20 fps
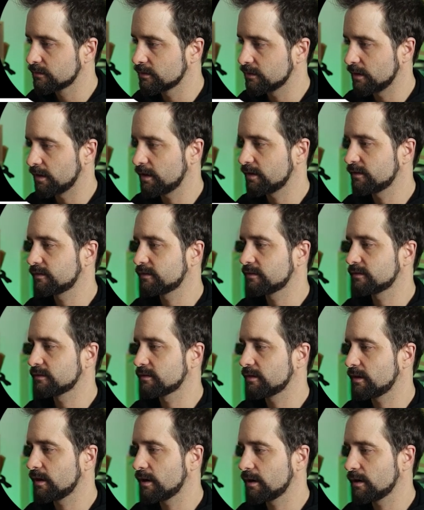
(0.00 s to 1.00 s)
Yes,
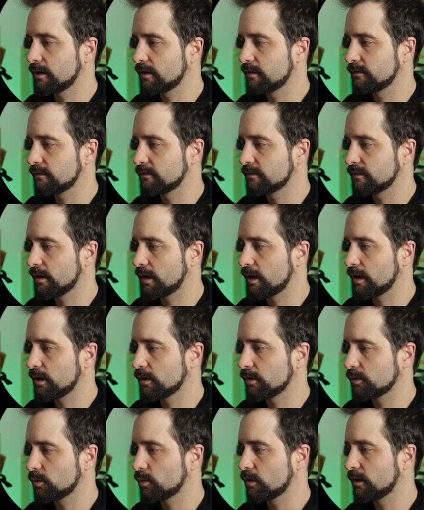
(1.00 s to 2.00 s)
and
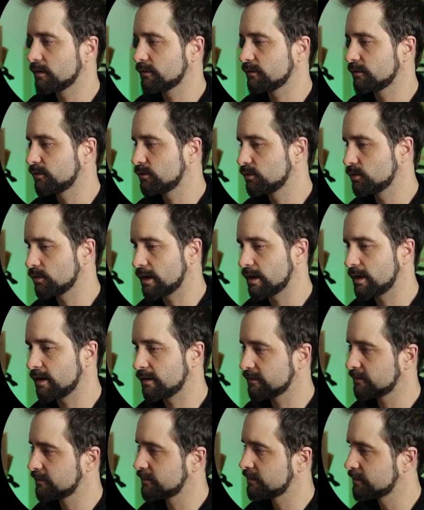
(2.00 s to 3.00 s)
I want to
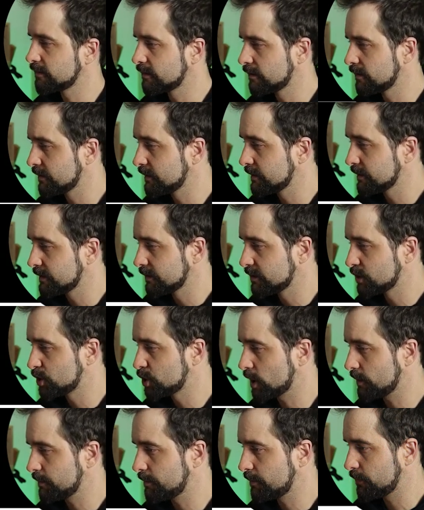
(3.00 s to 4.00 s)
add
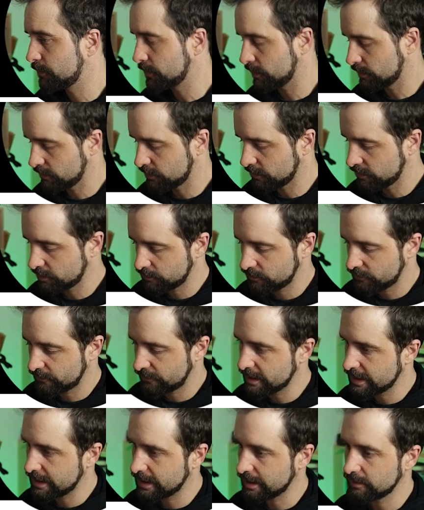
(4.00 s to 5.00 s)
shop number
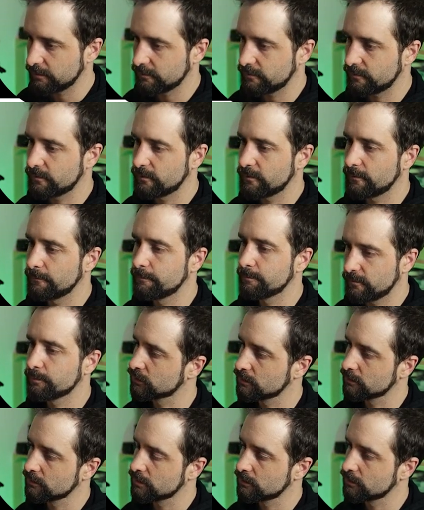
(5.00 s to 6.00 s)
5.
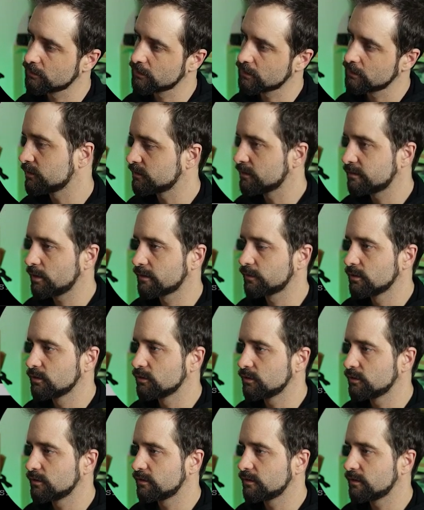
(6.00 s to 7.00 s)

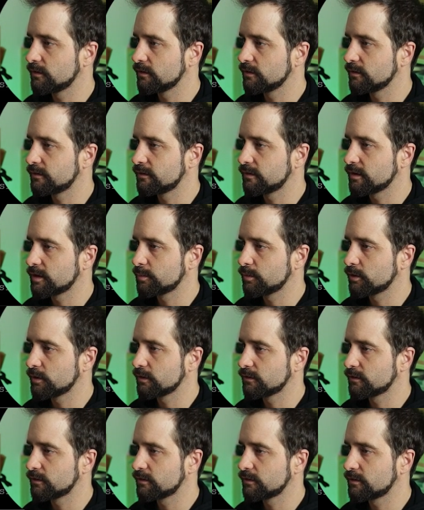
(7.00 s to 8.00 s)
Just
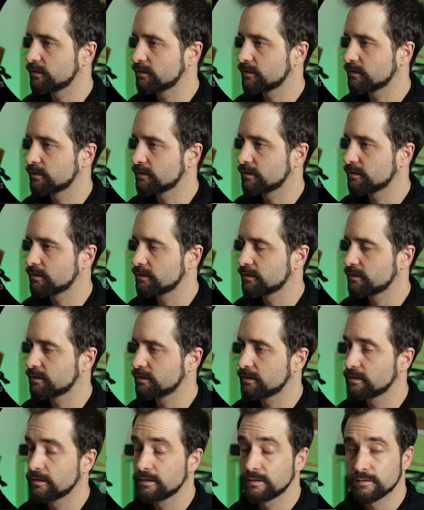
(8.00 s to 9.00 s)
Cerbot
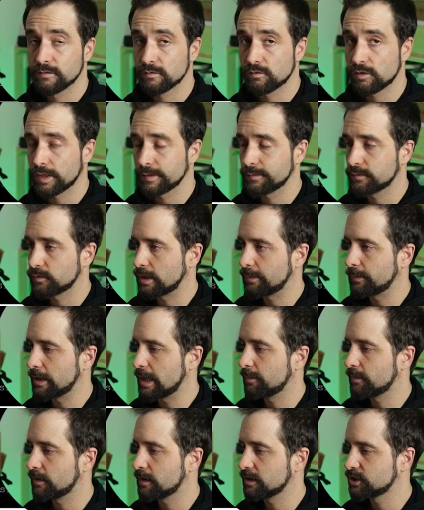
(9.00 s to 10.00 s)
Stripe
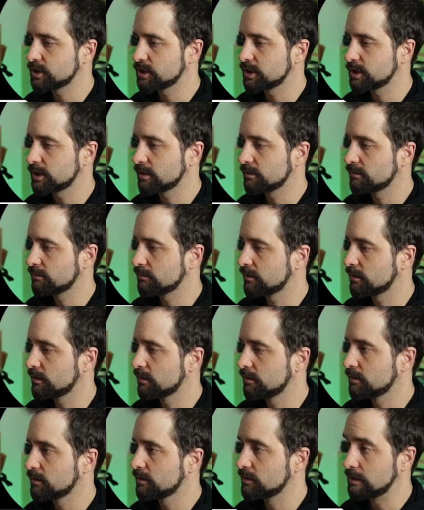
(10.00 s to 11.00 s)
Apache,
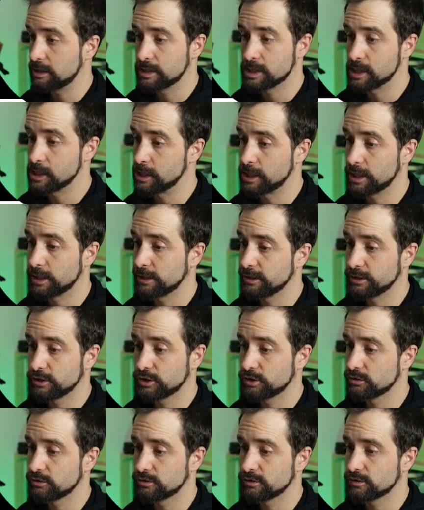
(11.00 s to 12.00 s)
and then it
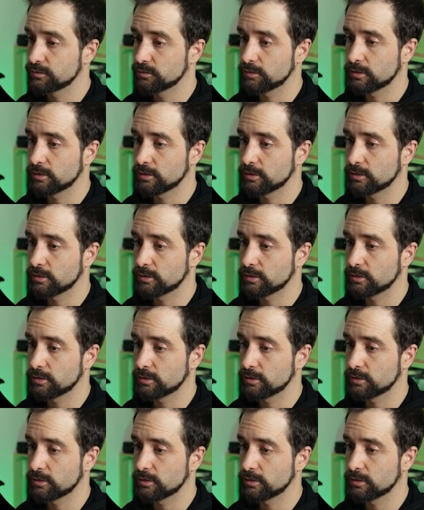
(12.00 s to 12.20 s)
should just